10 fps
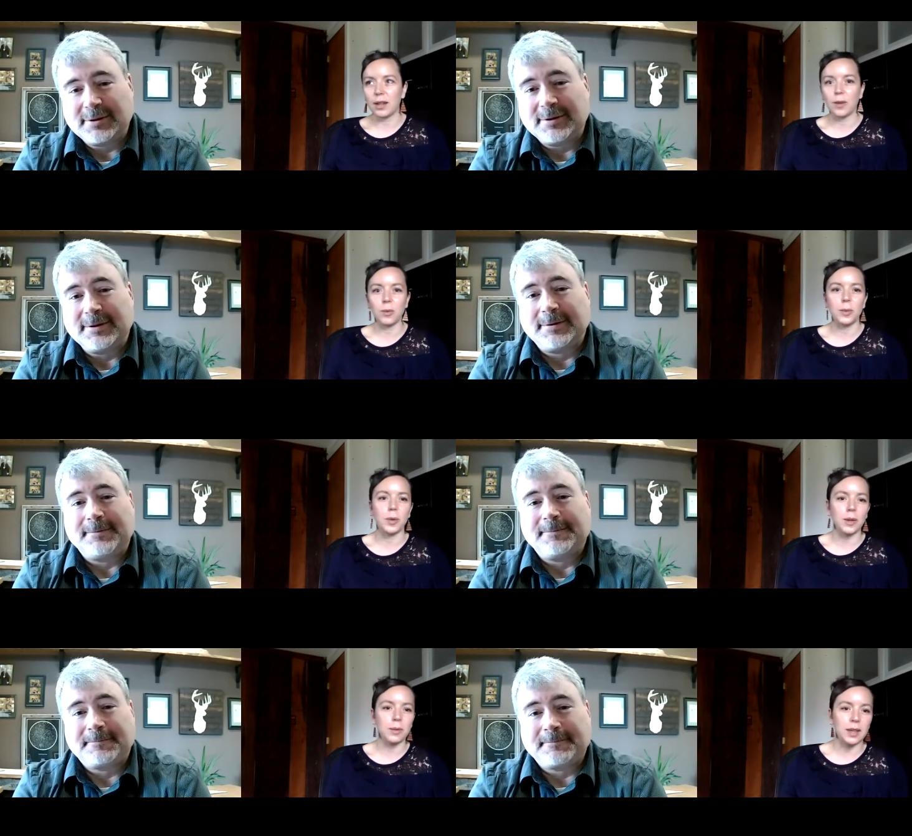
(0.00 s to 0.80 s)
Speaker 1: You know, we
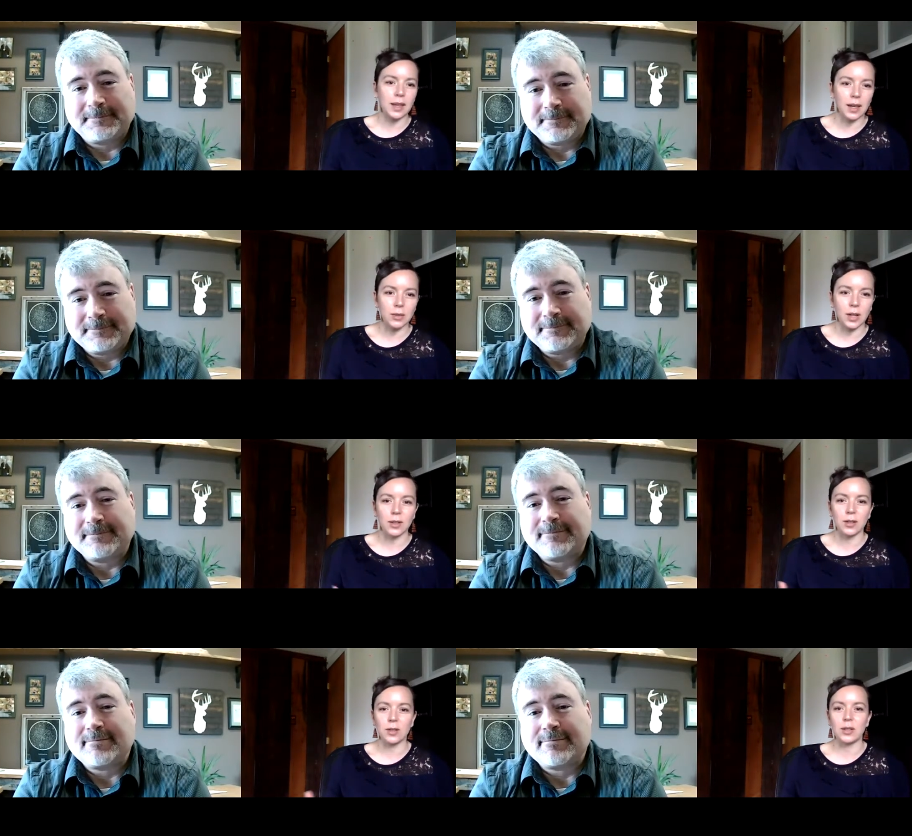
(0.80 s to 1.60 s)
work with the
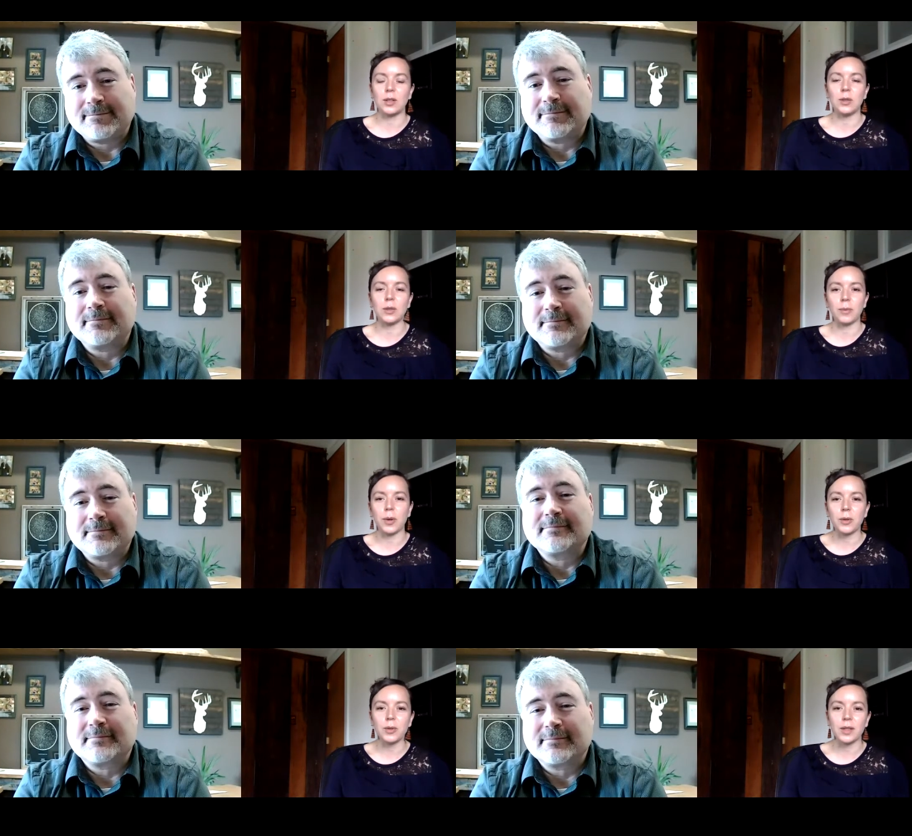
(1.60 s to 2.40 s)
contractors who do the
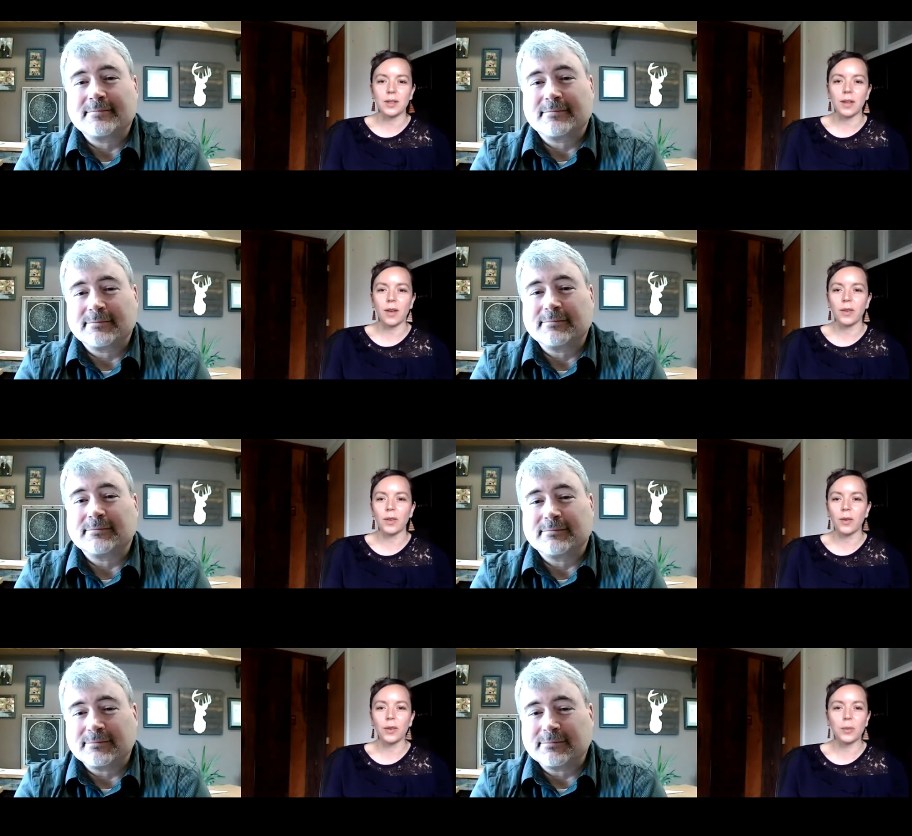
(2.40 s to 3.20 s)
most, and so it's
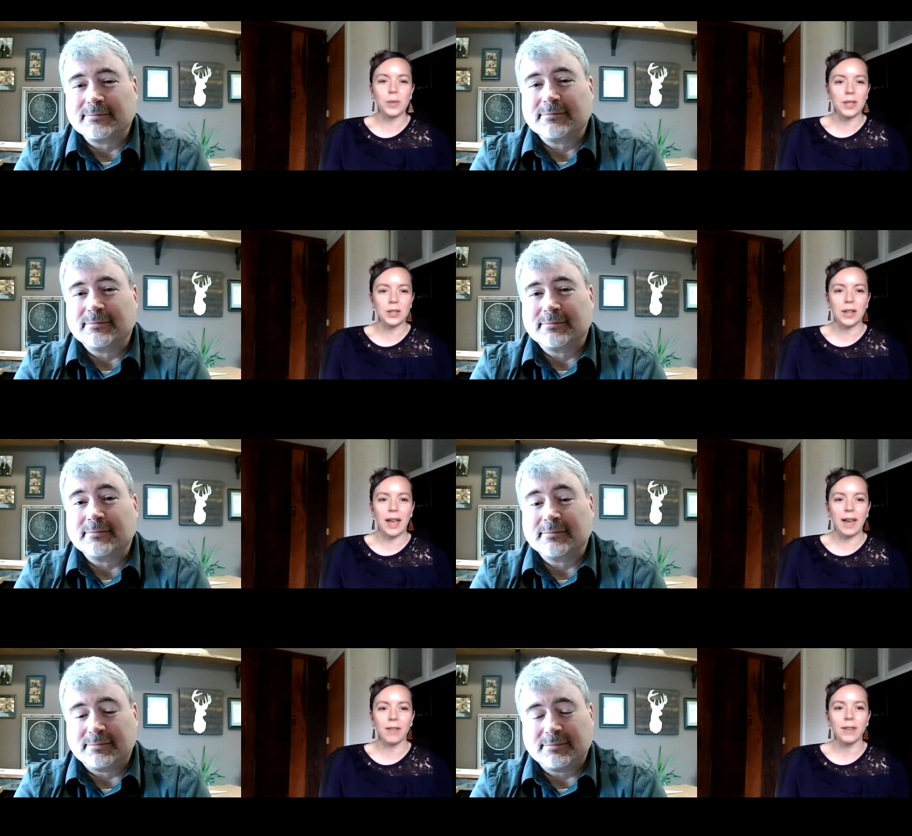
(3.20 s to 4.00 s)
always a pleasure to
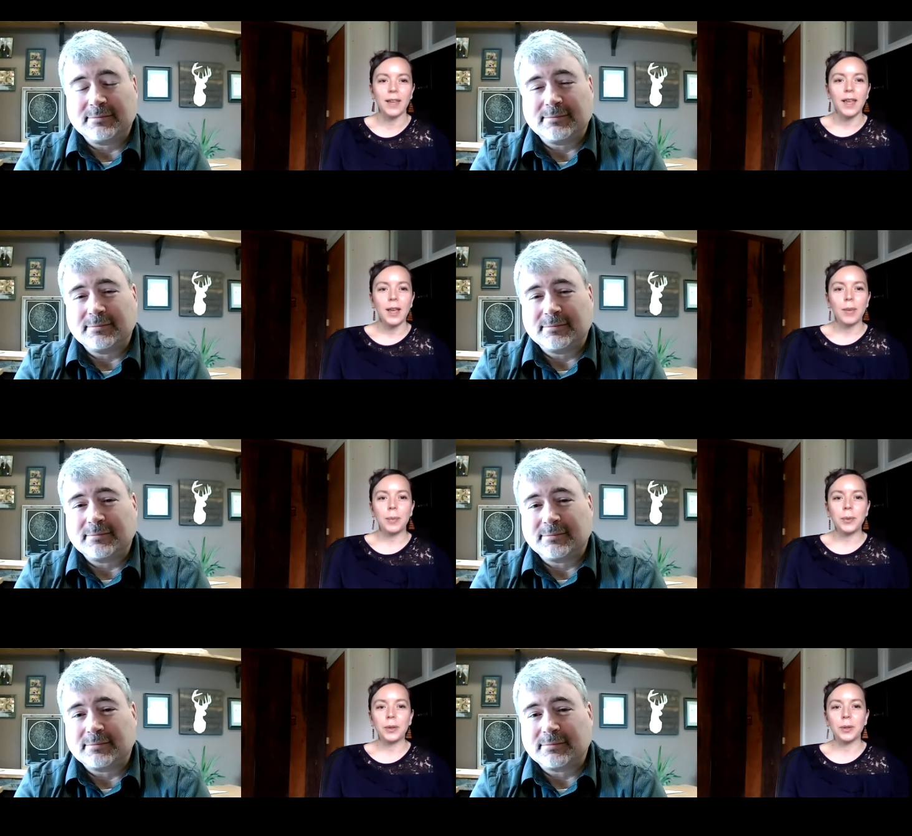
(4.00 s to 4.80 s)
have
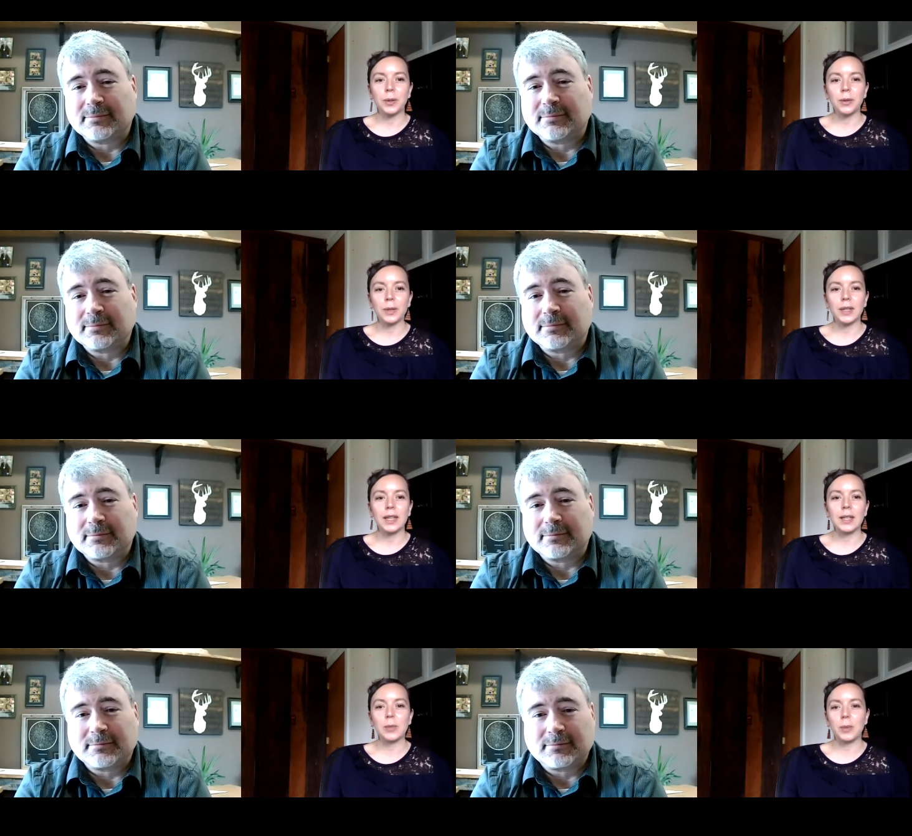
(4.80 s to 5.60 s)
people who are really
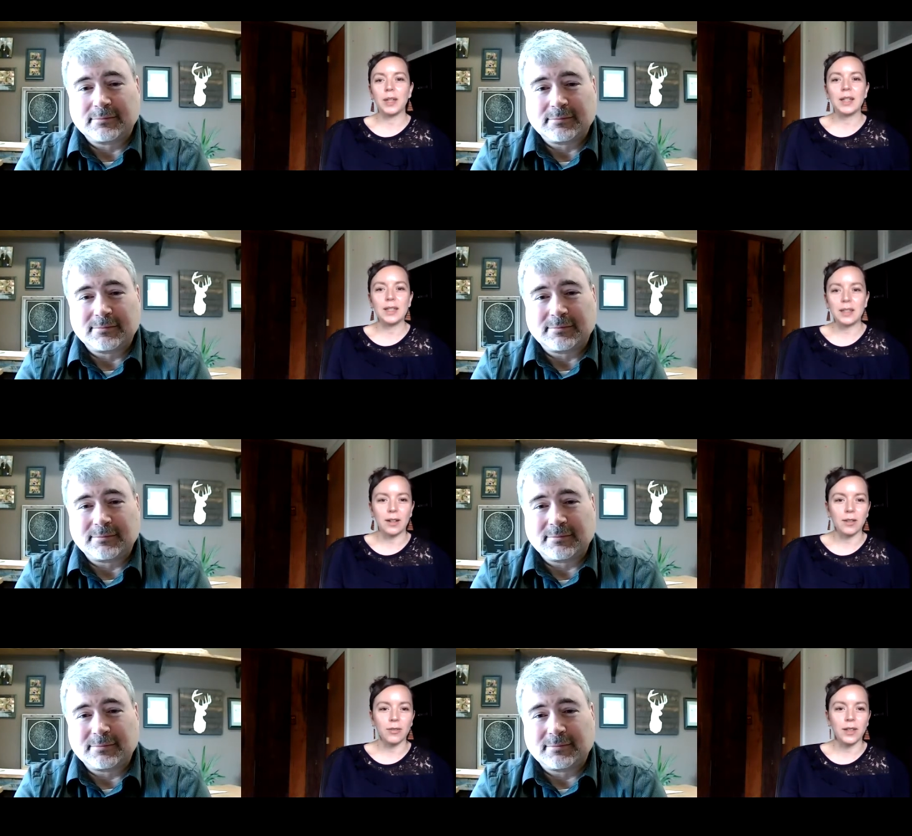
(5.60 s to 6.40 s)
experienced in
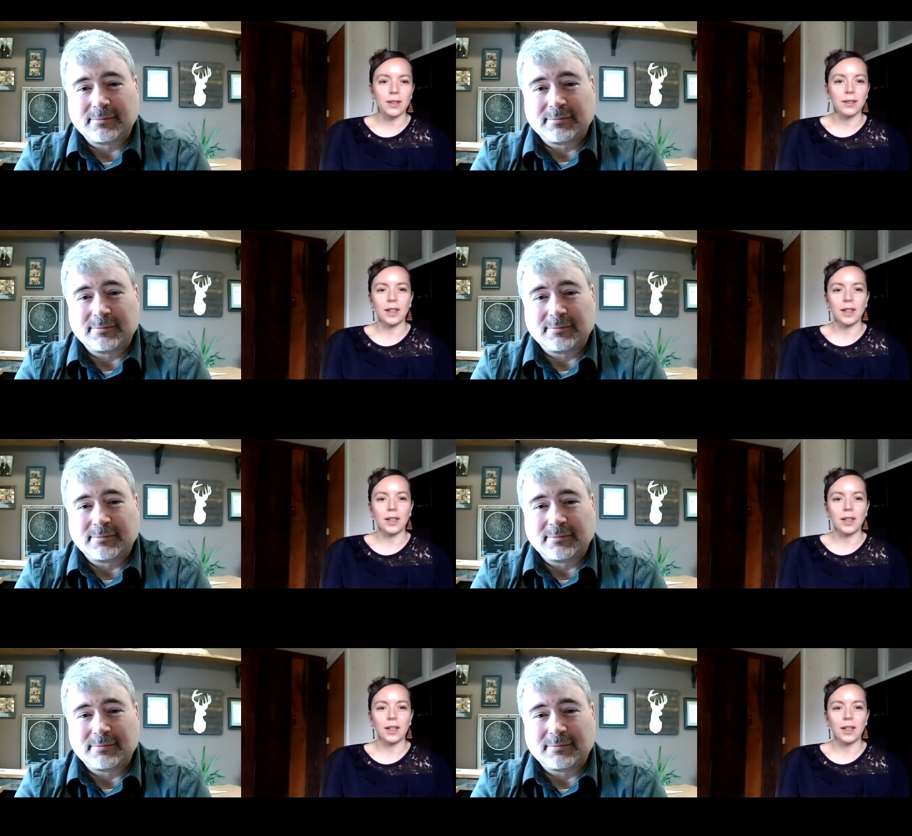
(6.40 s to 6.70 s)
their field.